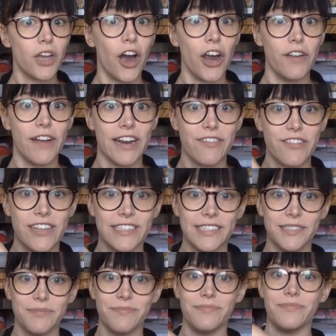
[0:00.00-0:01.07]
Are you ready for
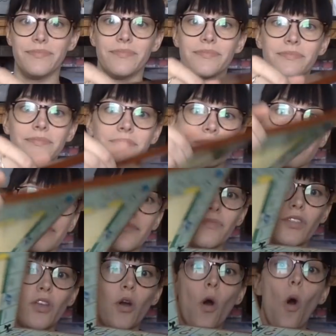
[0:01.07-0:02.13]
this?
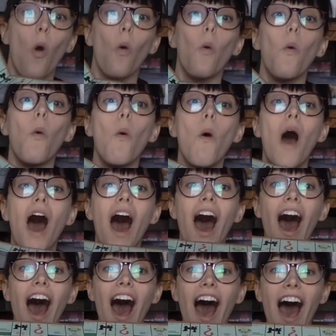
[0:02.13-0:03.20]

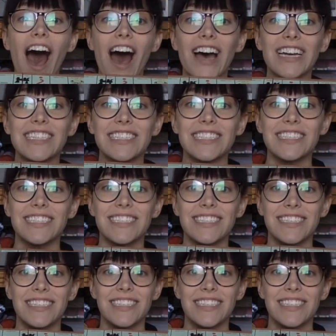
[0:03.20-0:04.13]
What?